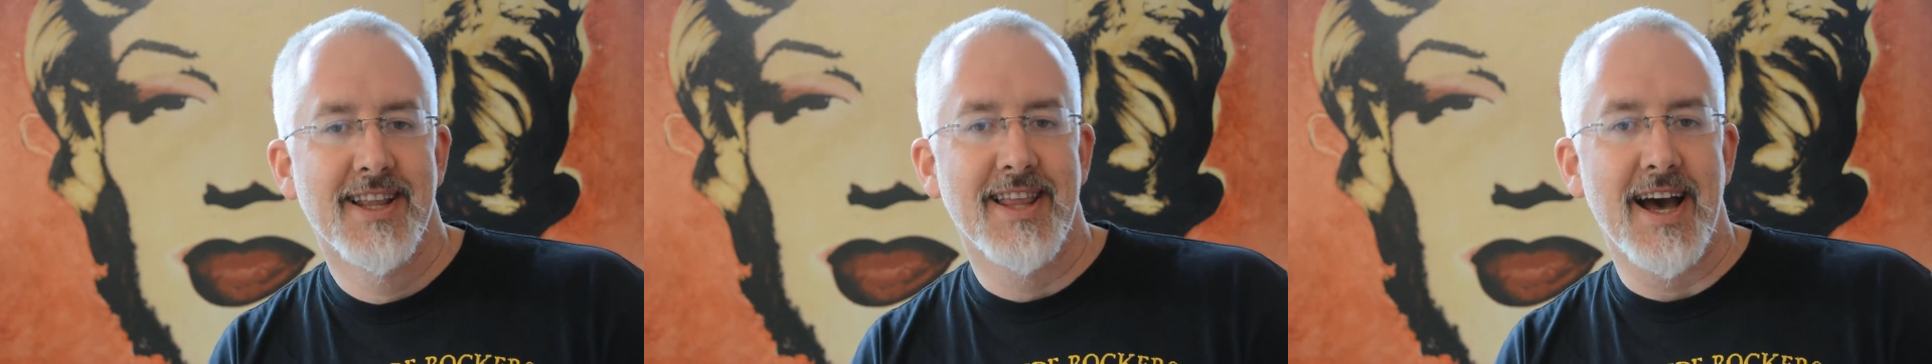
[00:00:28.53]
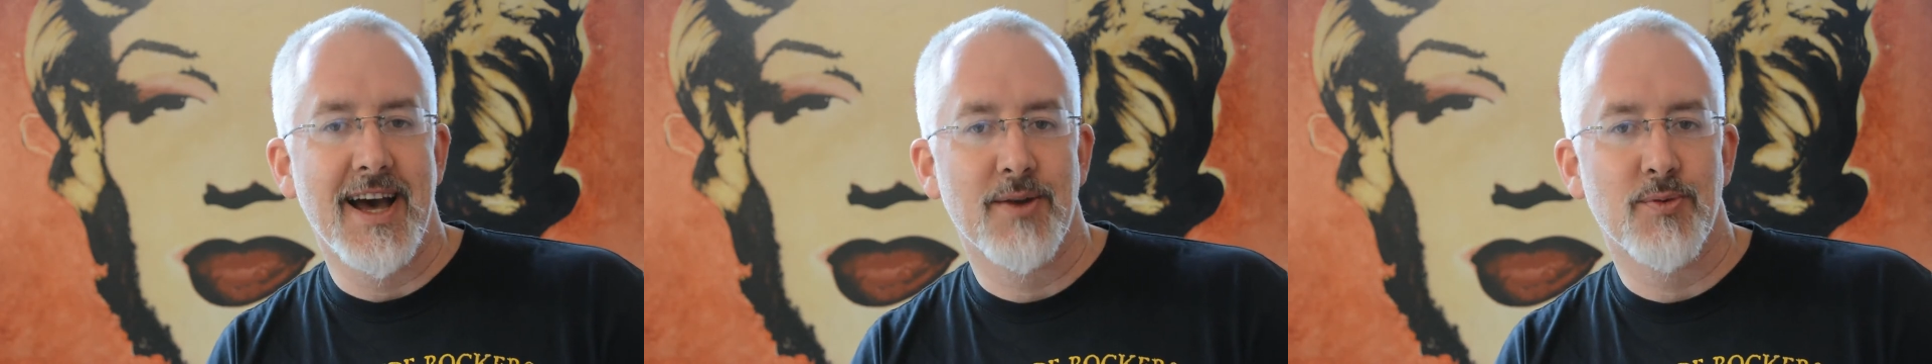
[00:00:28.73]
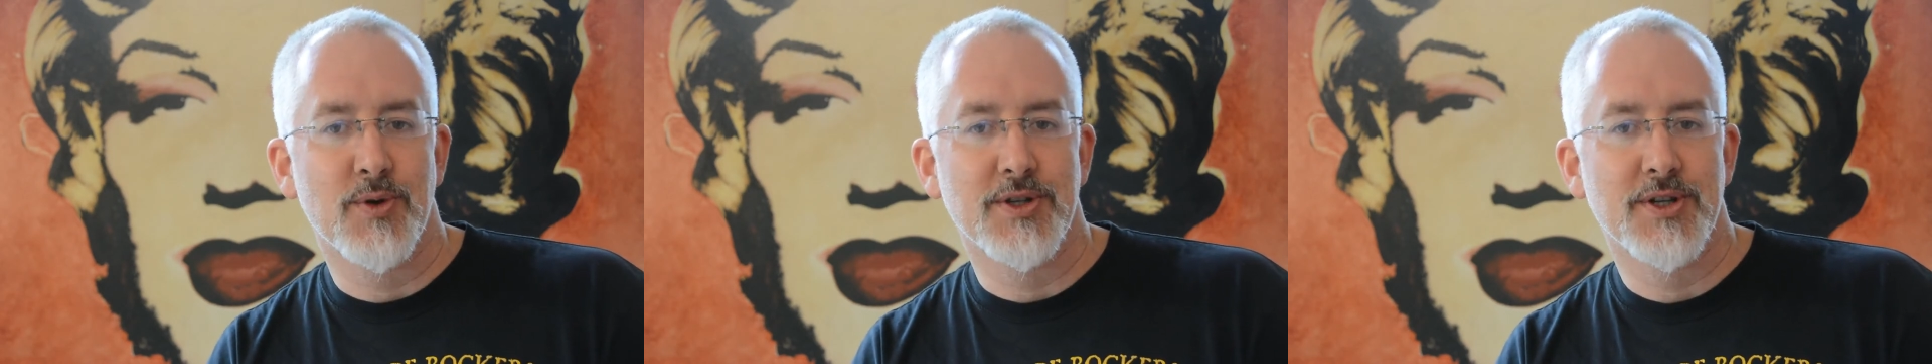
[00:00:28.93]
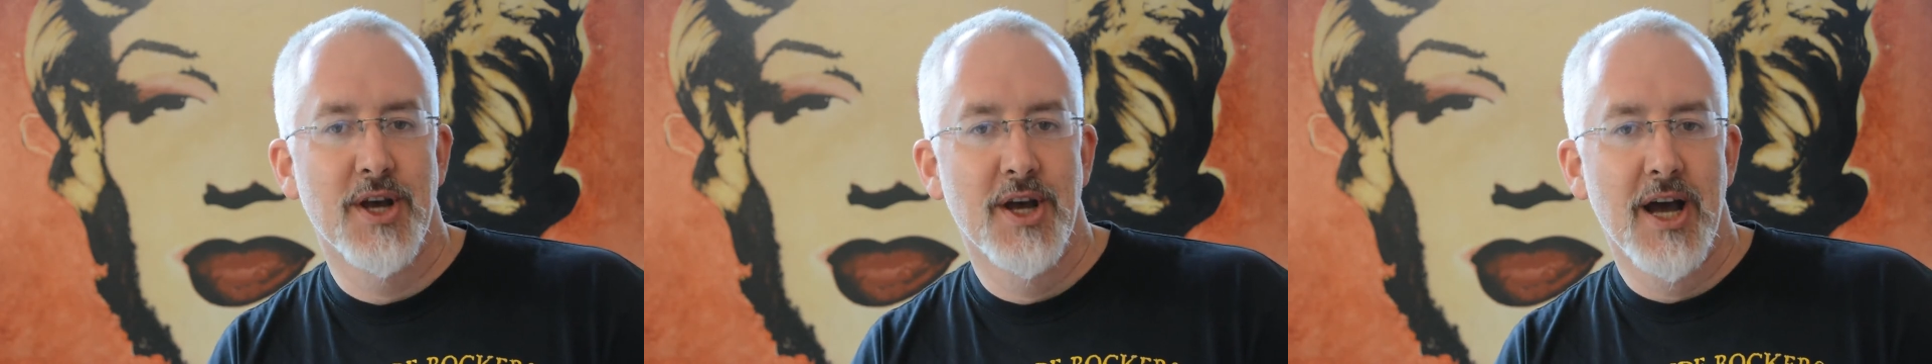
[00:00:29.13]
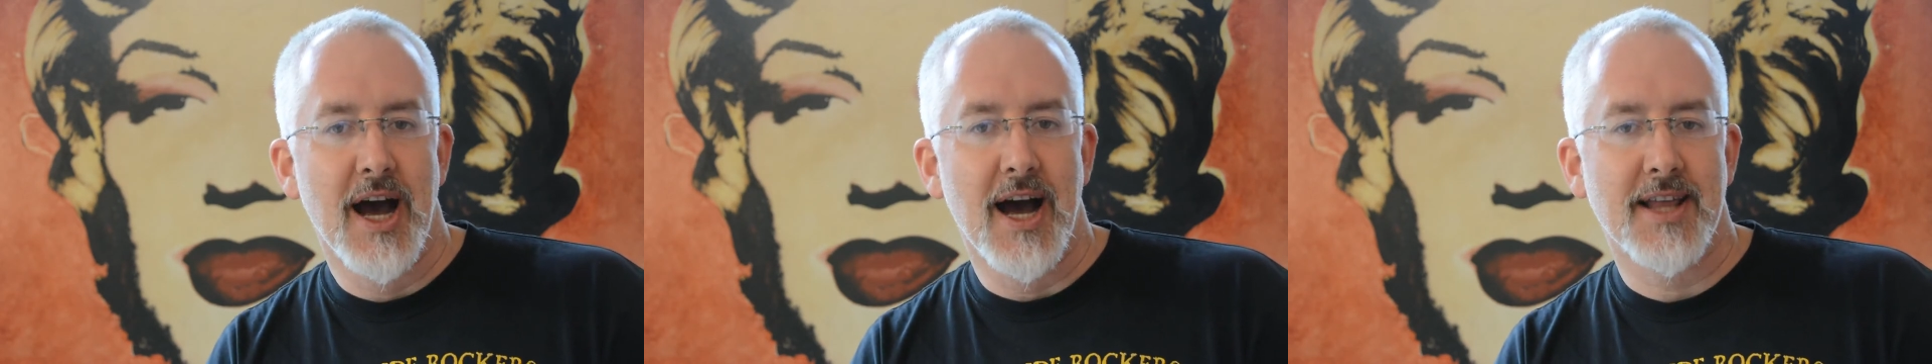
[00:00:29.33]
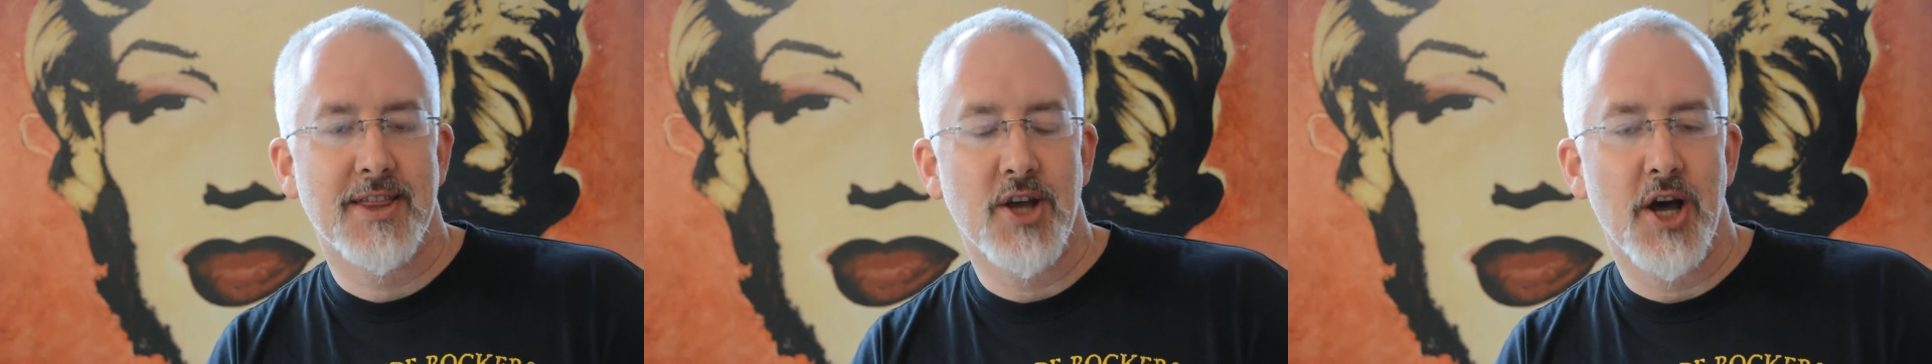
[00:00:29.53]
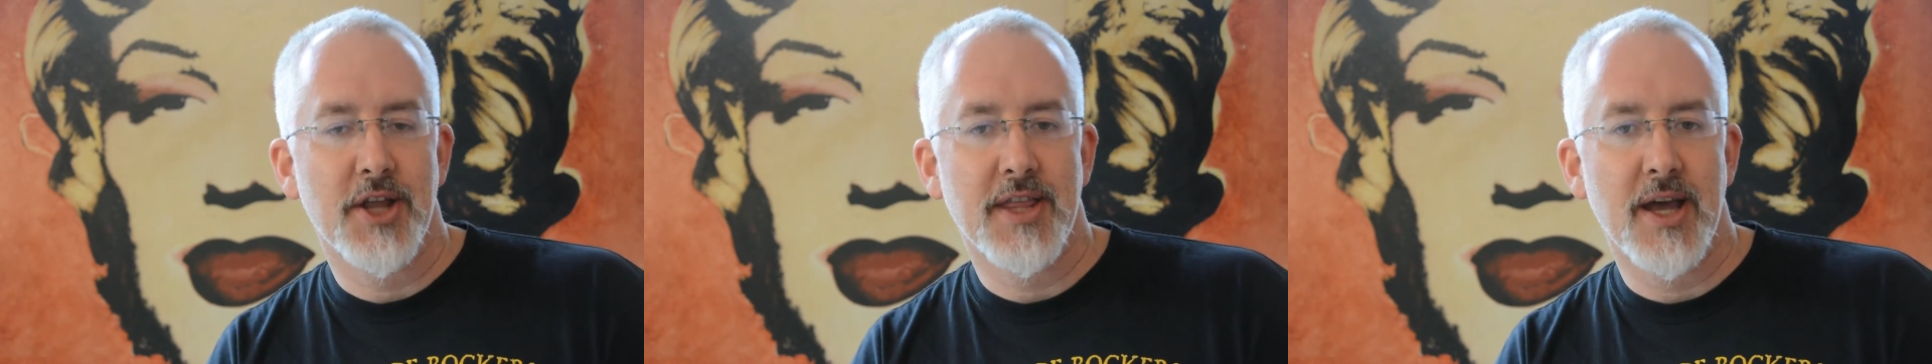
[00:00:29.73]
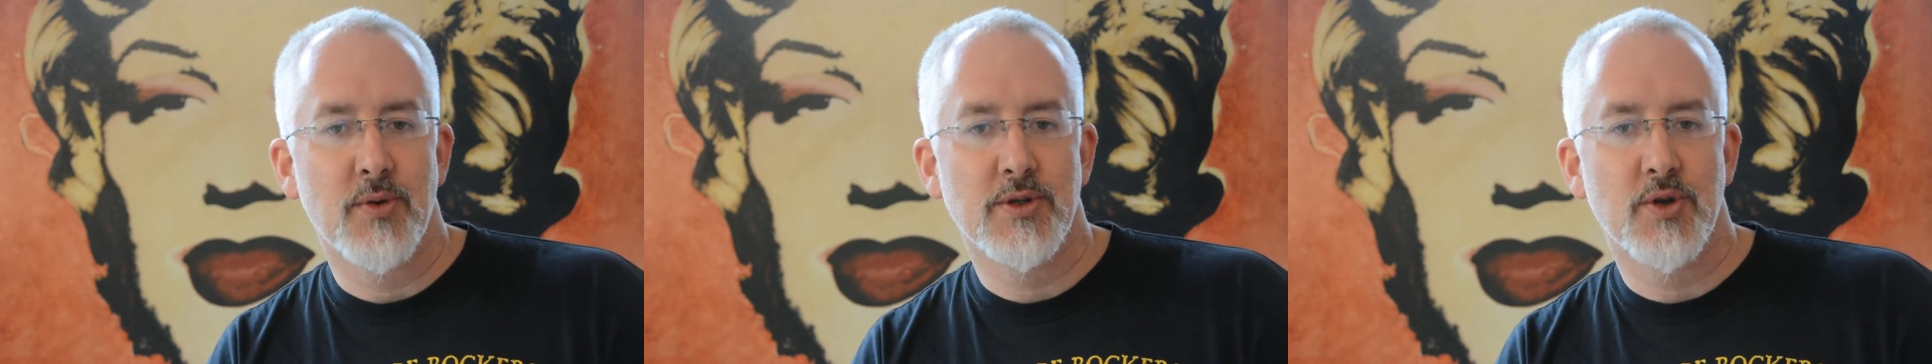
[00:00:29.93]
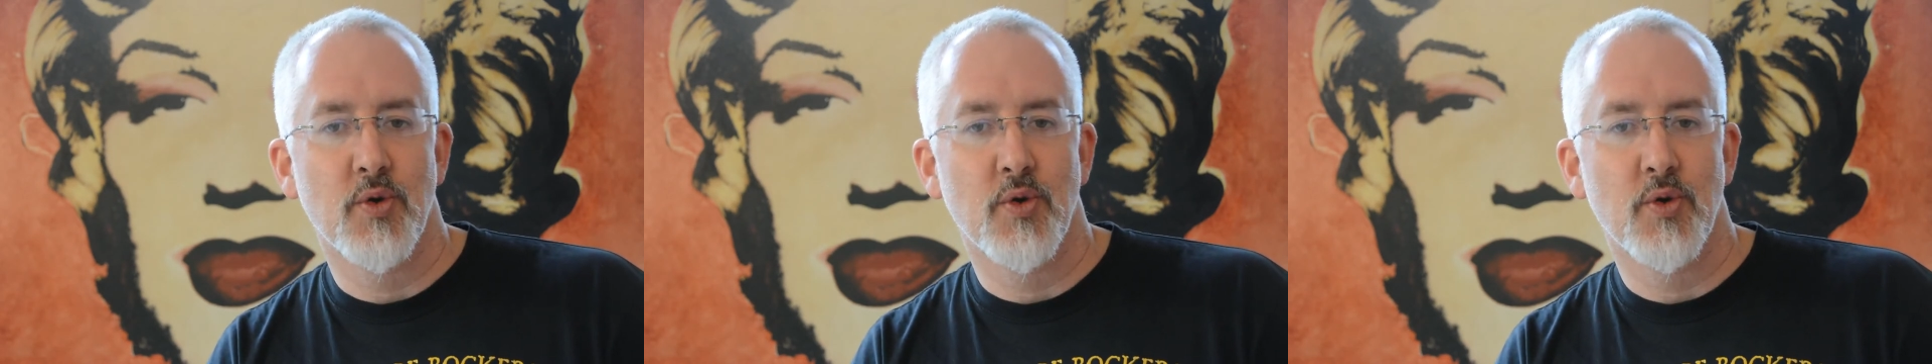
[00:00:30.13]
I thought that was